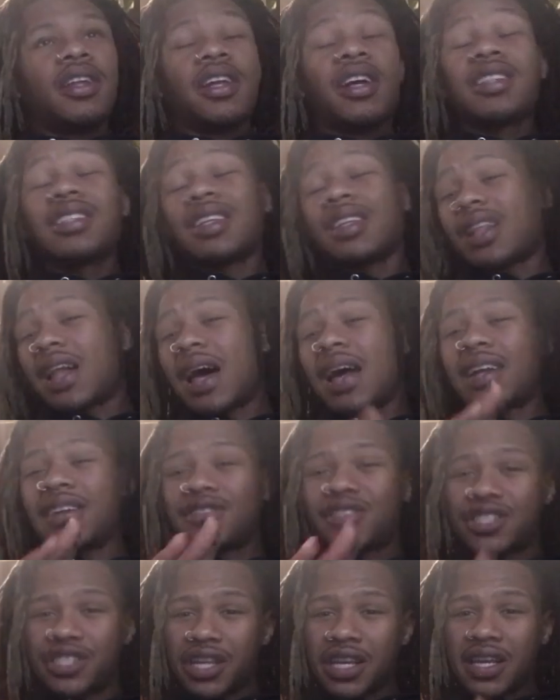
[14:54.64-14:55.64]
There's a lot
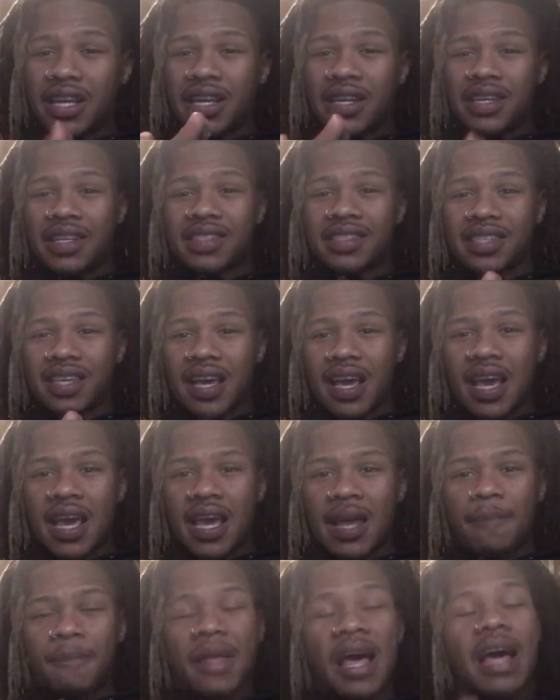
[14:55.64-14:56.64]
of shit in this
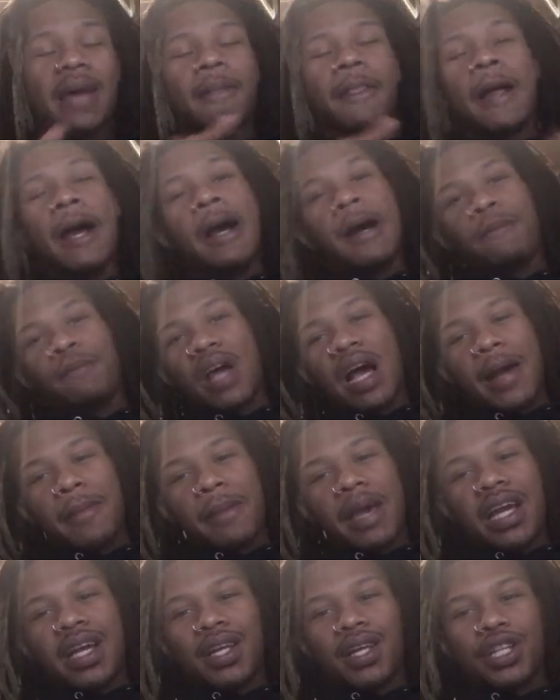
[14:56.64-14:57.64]
game. Not not
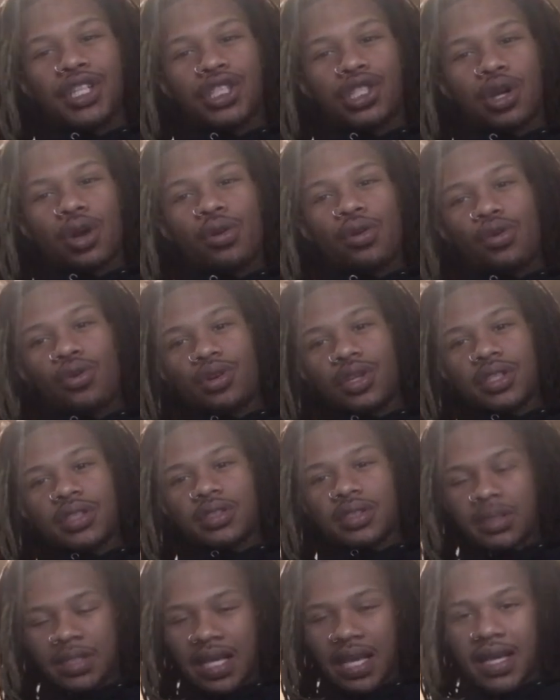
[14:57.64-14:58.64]
making a joke on
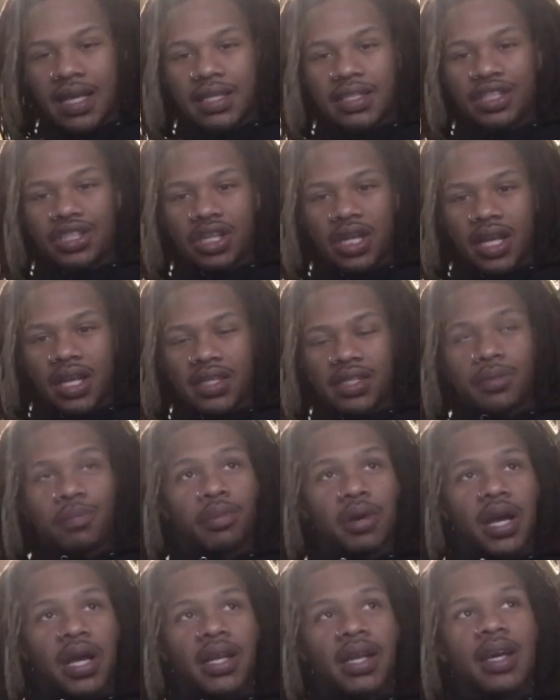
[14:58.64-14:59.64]
taking shits,
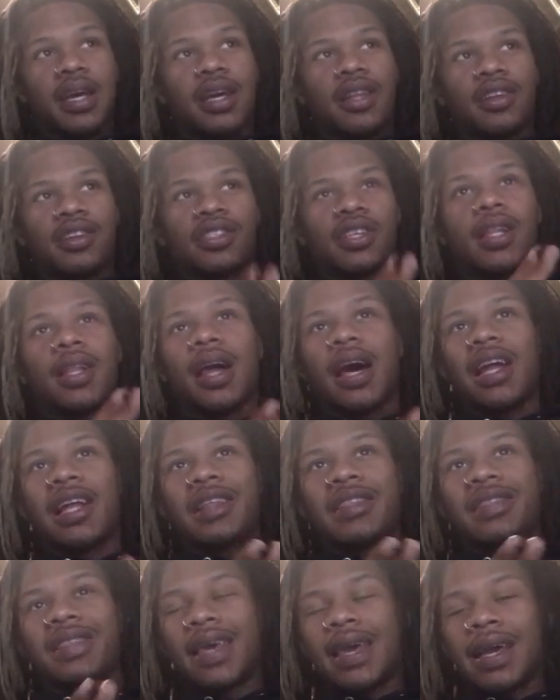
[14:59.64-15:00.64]
but there's a lot
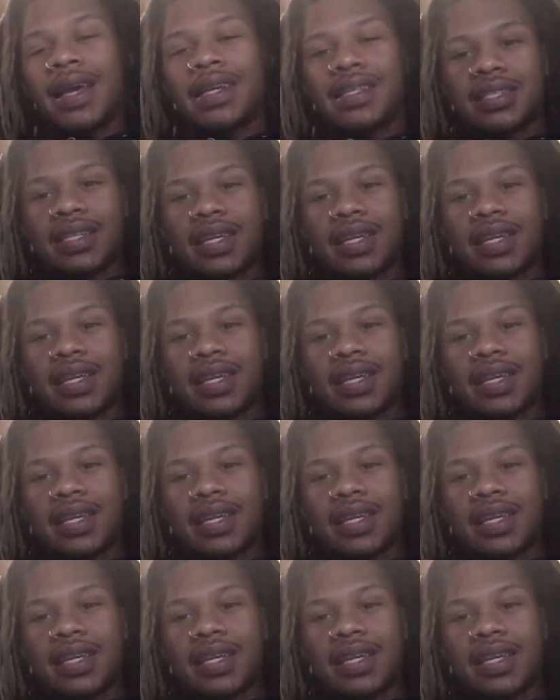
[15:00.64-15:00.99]
of things